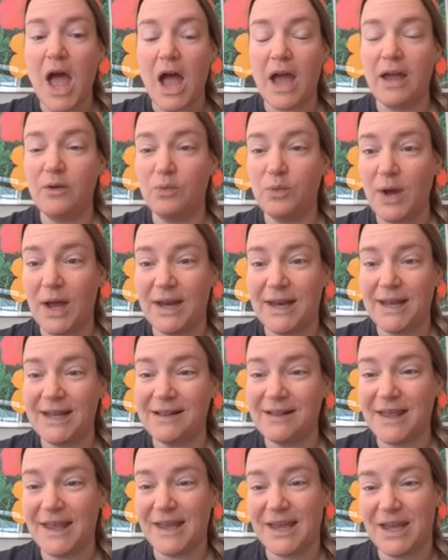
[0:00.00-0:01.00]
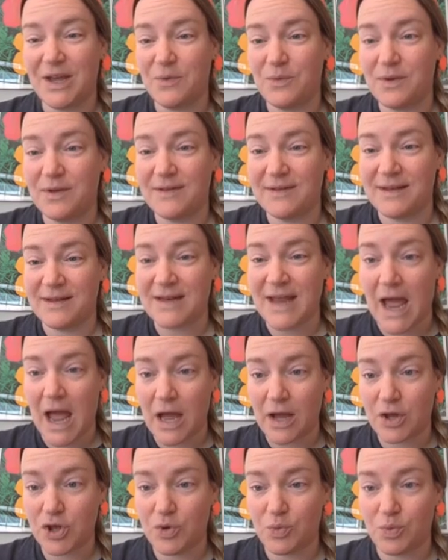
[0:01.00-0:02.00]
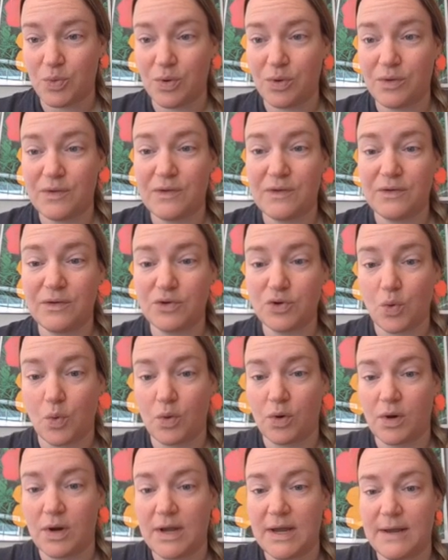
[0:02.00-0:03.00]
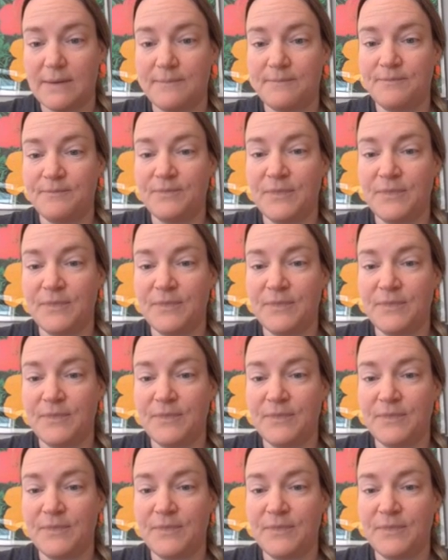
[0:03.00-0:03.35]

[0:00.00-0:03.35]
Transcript: I read it like it was an actual story.